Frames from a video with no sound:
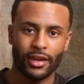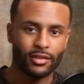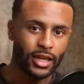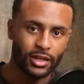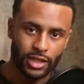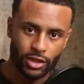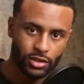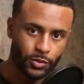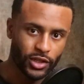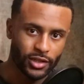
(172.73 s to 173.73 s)
and that is how
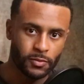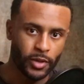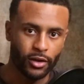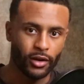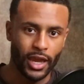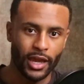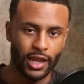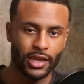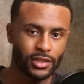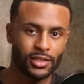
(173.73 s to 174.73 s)
someone gets better
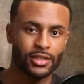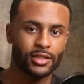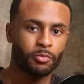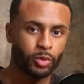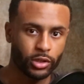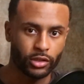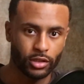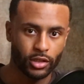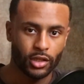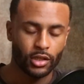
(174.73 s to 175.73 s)
at a
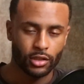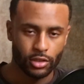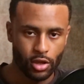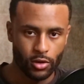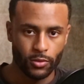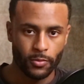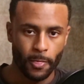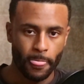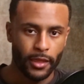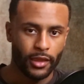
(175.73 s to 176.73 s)
sport so
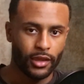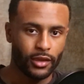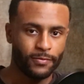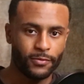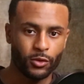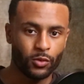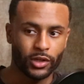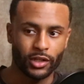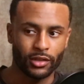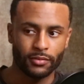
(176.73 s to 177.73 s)
if you
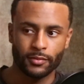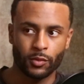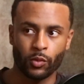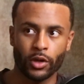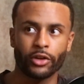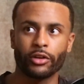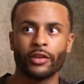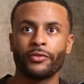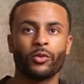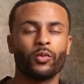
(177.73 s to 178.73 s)
want to wonder
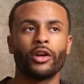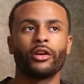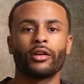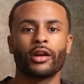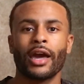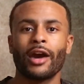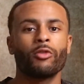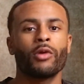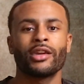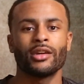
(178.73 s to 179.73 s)
if you wonder
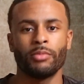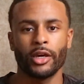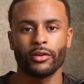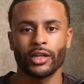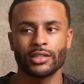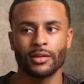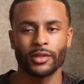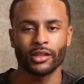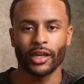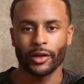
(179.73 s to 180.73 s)
how do i get better at
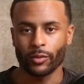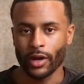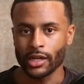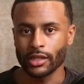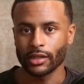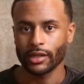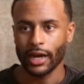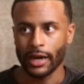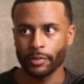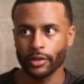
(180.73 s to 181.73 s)
something like writing
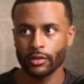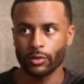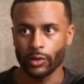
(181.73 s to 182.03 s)
copy